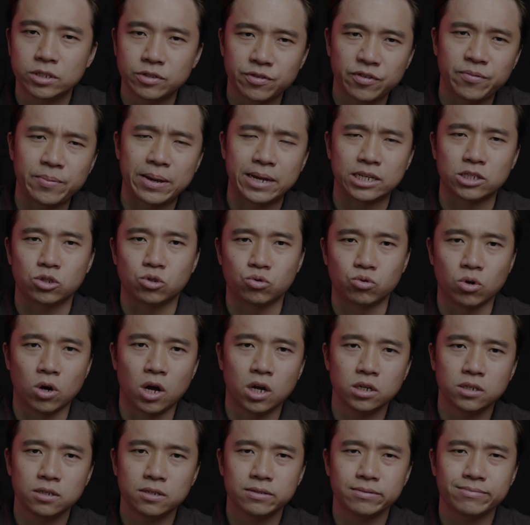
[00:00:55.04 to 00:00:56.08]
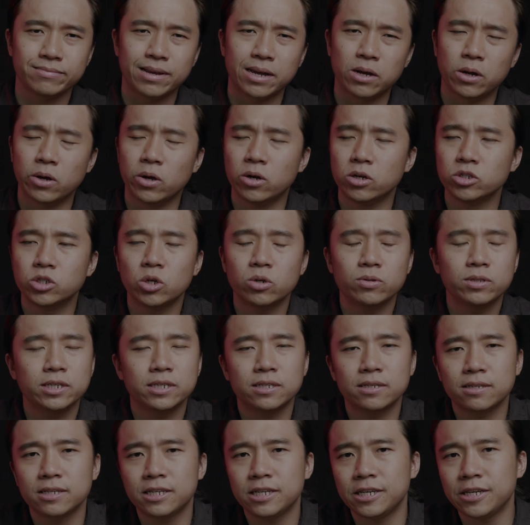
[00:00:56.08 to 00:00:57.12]
feedback is strong, I also
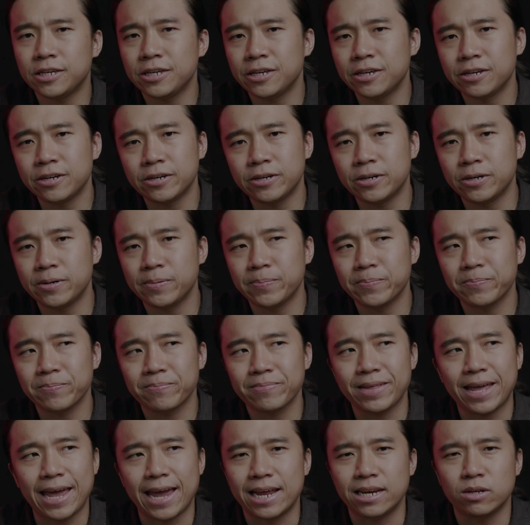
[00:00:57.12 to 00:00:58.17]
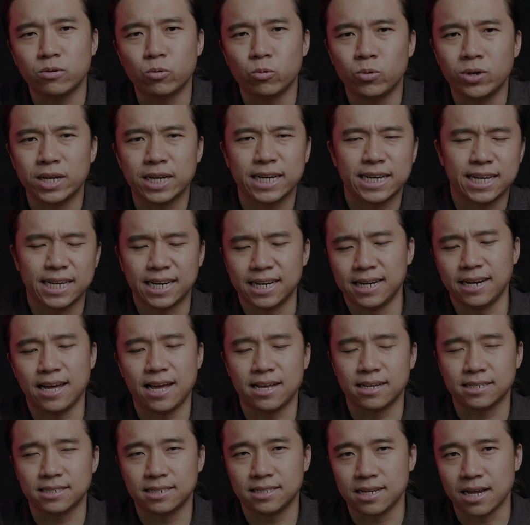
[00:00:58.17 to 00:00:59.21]
didn't hear any weird
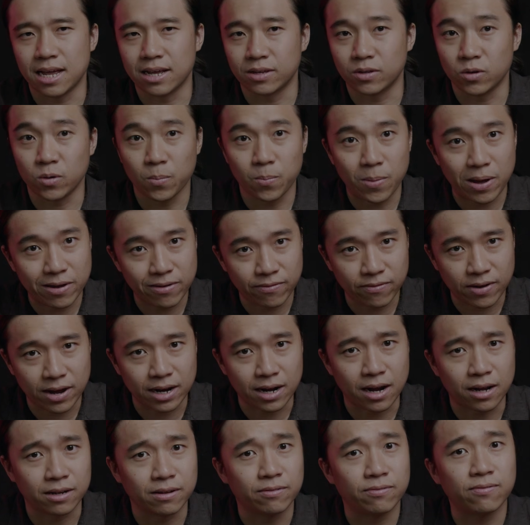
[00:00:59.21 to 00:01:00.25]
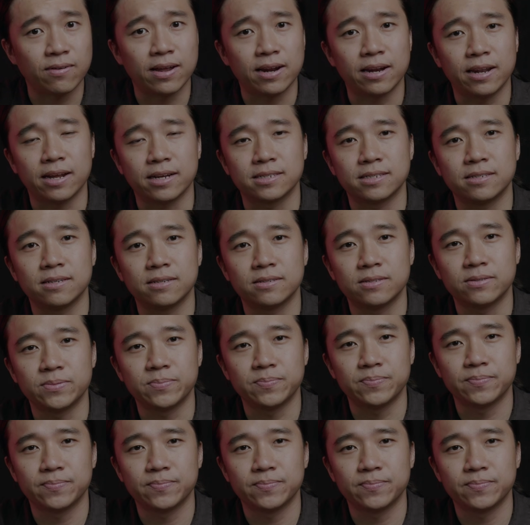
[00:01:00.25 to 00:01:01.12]
clunk sound you might find on a Fanatec system.